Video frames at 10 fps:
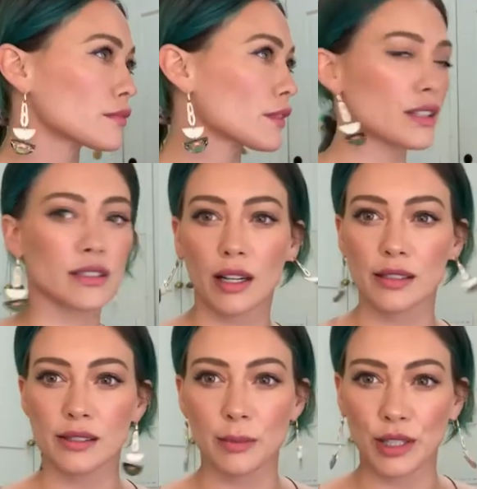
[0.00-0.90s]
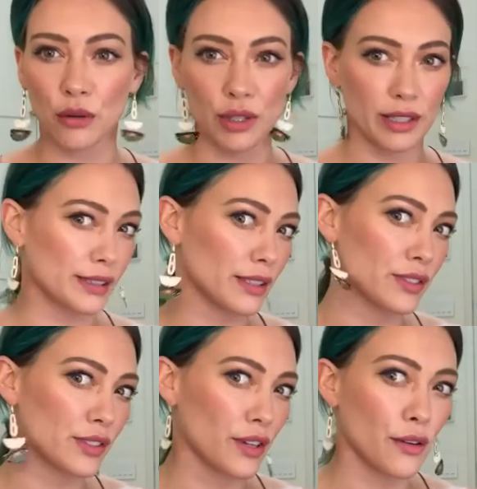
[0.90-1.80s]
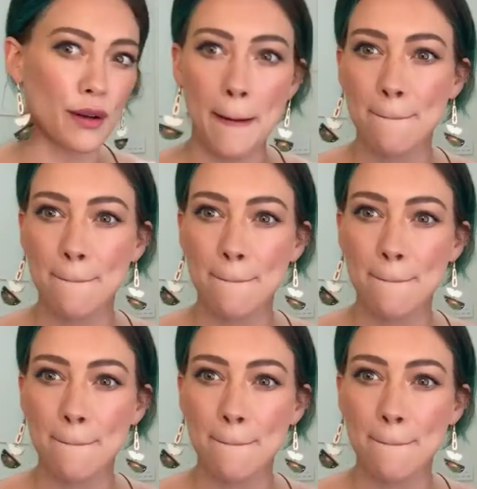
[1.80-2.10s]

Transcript: It's nice to be cohesive, so